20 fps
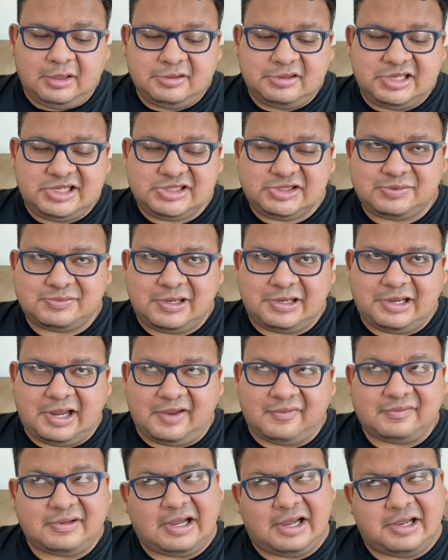This one
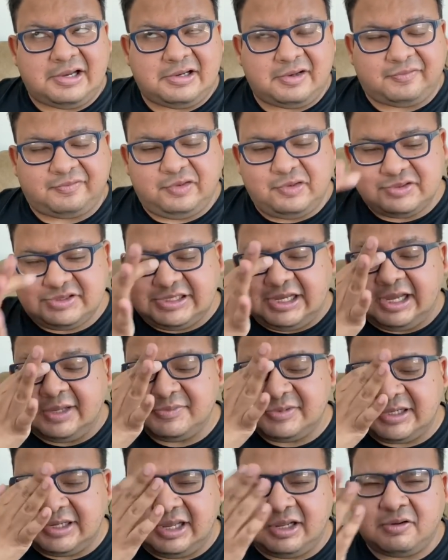I've gotten a few
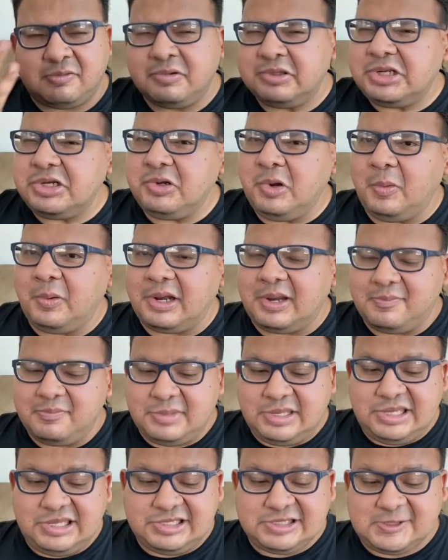times, and I don't really know what it
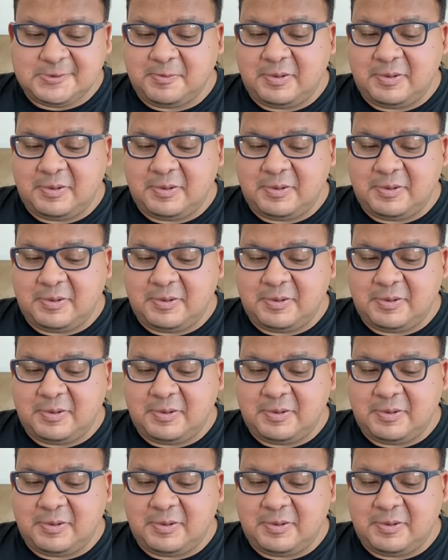means,